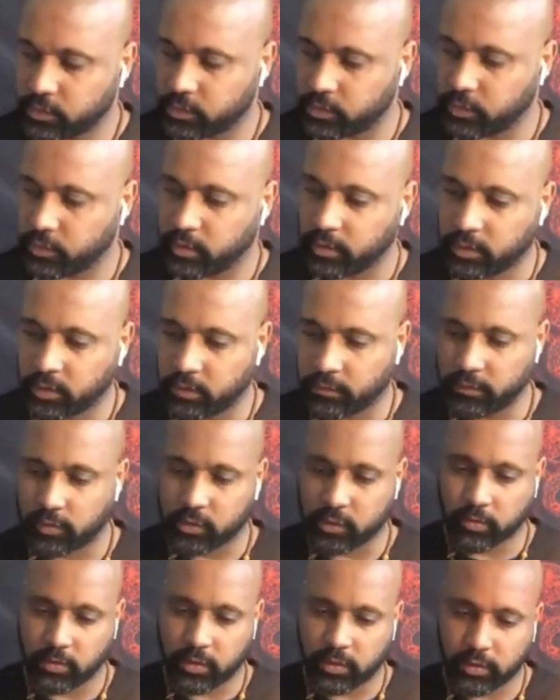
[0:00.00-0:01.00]
to the
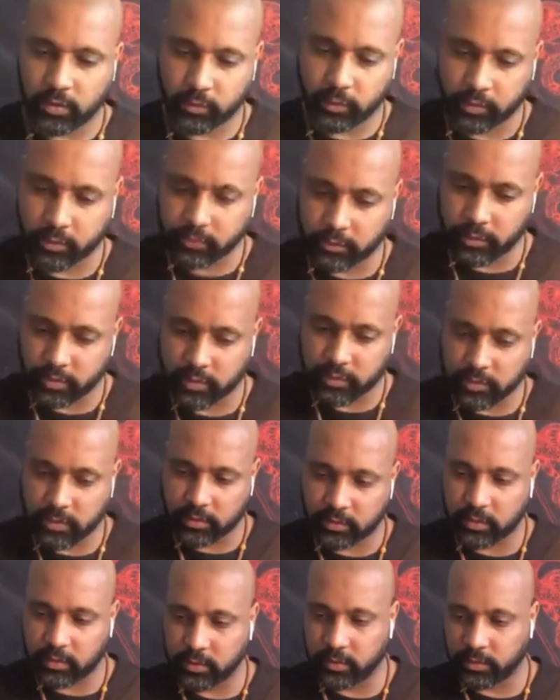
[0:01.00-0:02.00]
individual that I want to create a
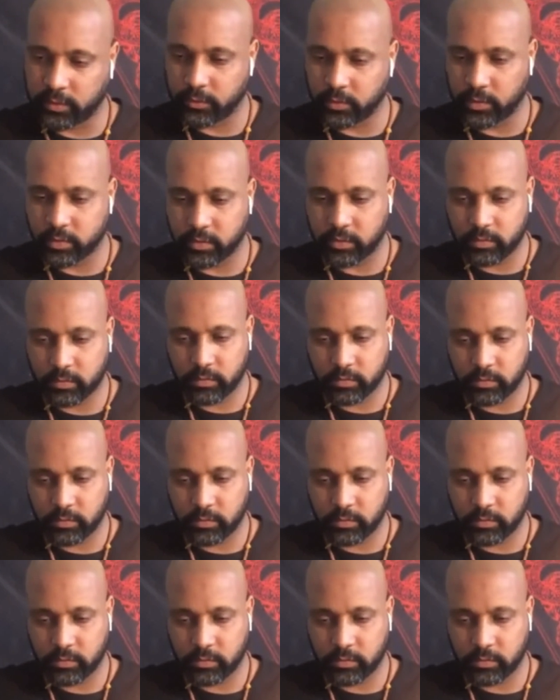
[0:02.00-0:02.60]
psychic link with